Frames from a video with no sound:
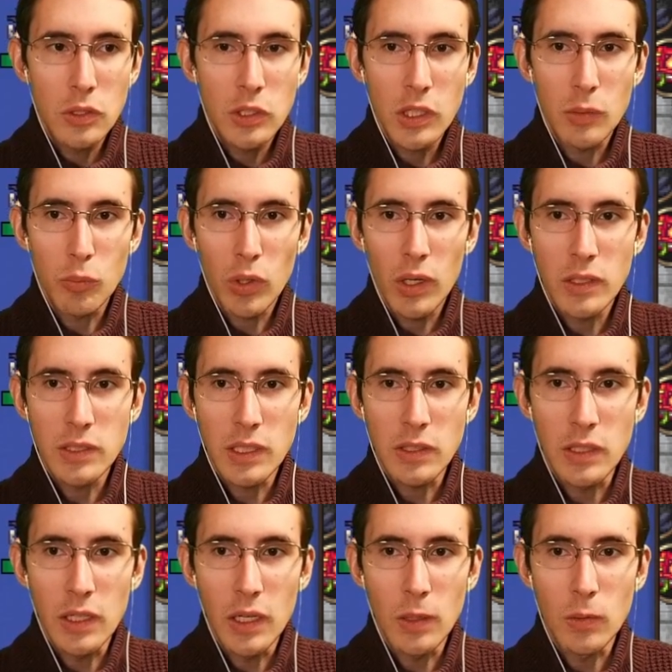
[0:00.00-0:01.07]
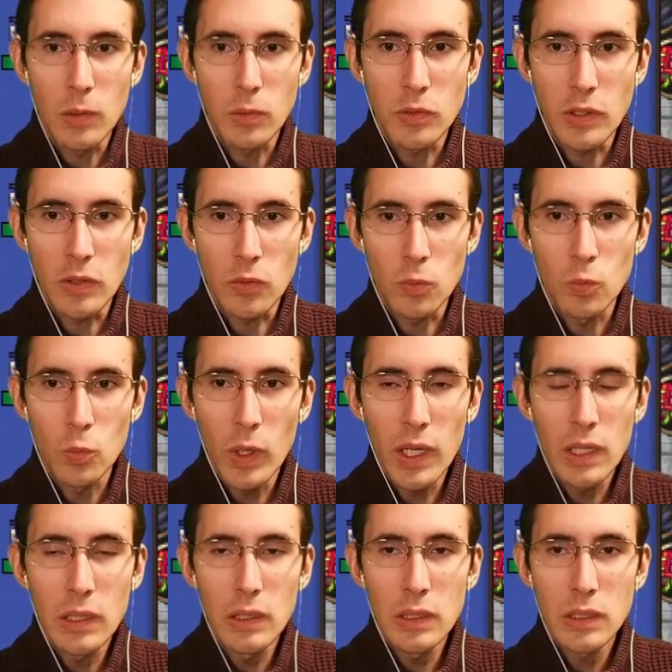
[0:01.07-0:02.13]
And she can probably take the arrows as
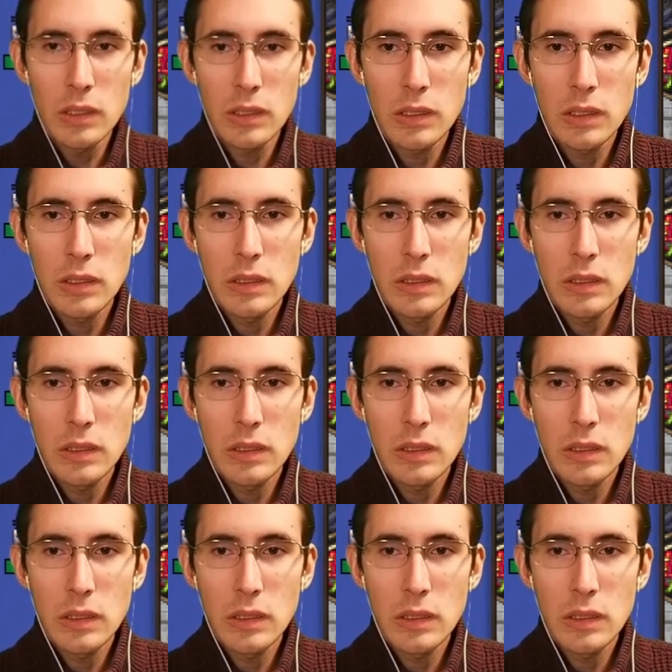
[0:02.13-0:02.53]
well.